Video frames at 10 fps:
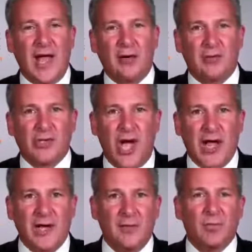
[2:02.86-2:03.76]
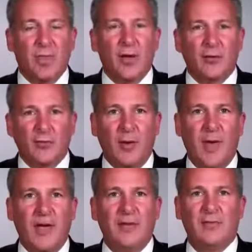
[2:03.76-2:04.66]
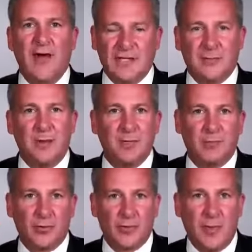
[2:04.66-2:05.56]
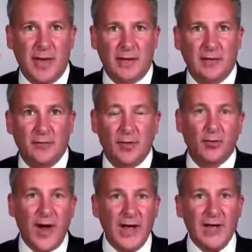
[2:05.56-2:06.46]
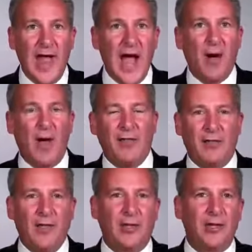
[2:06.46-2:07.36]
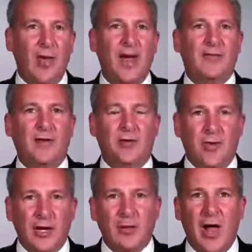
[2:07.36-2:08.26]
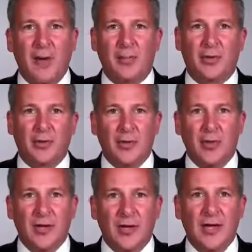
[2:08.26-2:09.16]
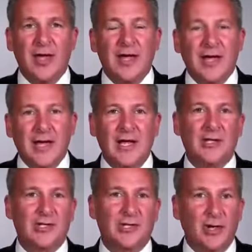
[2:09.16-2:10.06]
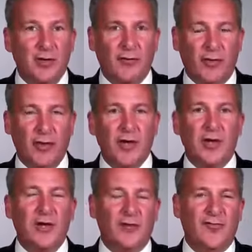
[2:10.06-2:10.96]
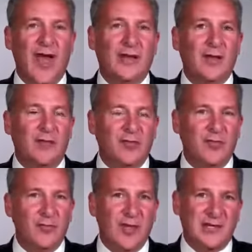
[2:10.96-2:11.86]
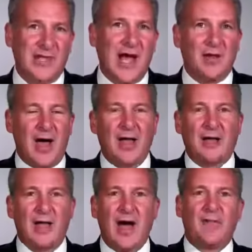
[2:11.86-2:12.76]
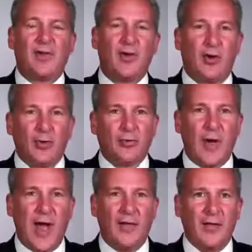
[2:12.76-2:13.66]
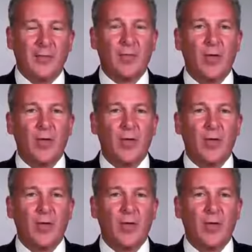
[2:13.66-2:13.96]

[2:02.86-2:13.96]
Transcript: outshine it from an investment perspective. Right now, I think you have an incredible opportunity in silver. In fact, if you've missed out on a lot of the gold rally,